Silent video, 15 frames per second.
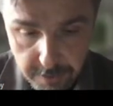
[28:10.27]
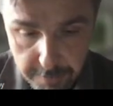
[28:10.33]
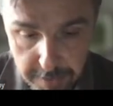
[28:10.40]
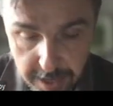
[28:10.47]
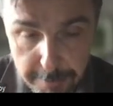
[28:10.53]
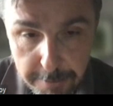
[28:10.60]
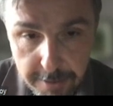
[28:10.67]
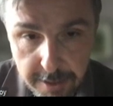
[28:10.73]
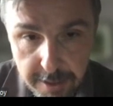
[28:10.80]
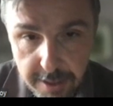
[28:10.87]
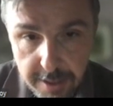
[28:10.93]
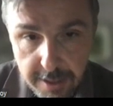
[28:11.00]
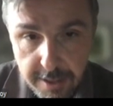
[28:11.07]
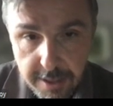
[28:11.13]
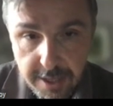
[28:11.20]
map,
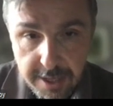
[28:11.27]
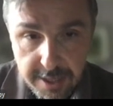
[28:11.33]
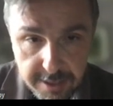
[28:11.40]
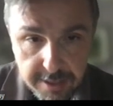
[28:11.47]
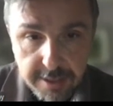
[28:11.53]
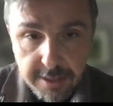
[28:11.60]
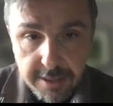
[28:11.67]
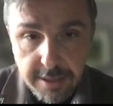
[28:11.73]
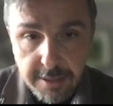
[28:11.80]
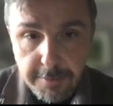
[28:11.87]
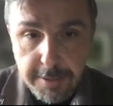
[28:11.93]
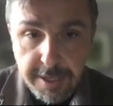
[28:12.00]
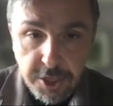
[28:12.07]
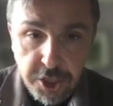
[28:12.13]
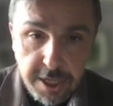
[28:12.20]
is
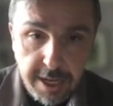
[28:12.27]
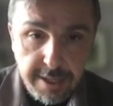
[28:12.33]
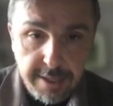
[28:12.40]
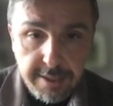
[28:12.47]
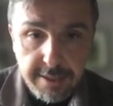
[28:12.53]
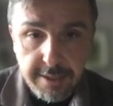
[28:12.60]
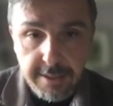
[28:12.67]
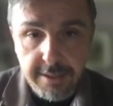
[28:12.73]
PGL,